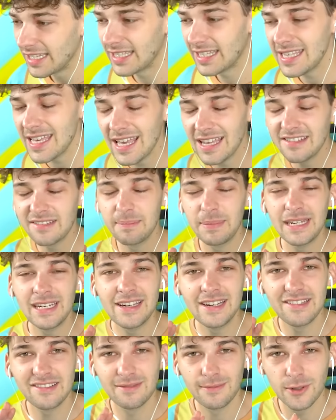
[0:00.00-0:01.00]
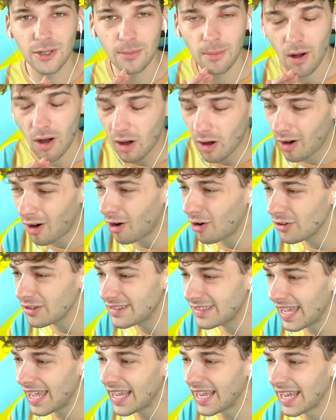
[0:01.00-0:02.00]
He has been in his room all
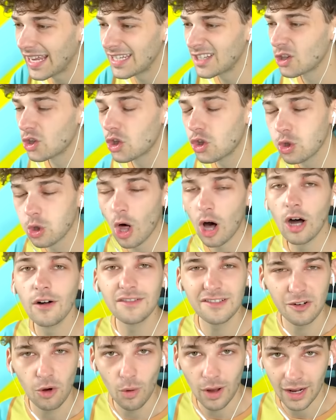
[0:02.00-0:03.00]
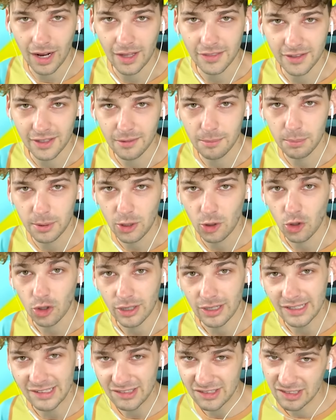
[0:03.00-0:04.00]
day and loves going on the
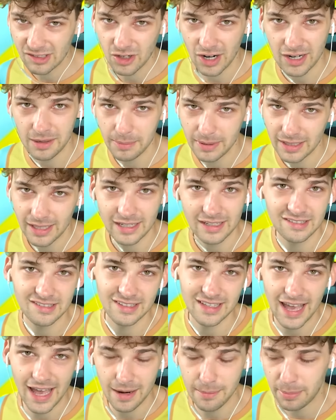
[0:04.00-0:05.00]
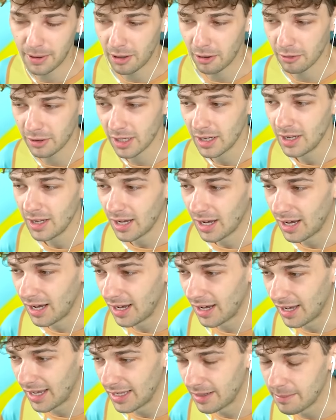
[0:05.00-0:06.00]
computer. He's just trying to be like his dad, Poke,
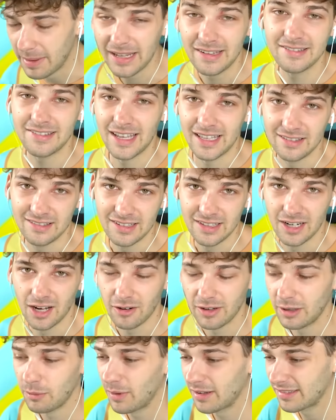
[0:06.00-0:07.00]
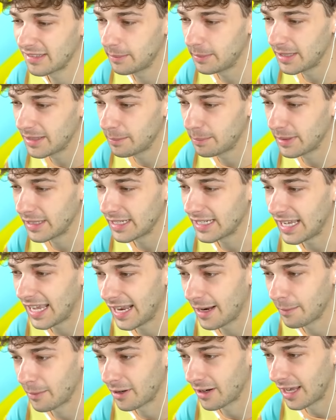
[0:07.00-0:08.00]
uh, and it makes sense, you know? He wants to be a big
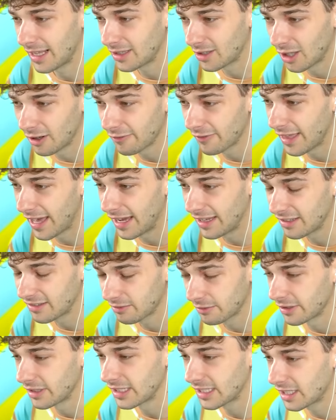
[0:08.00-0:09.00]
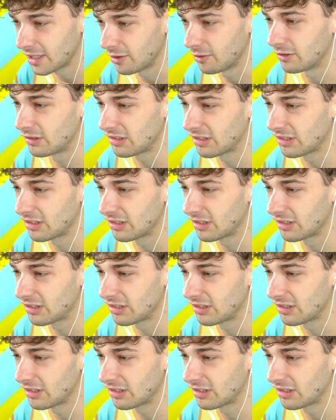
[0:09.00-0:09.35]
gamer, and I love that. It's really cute.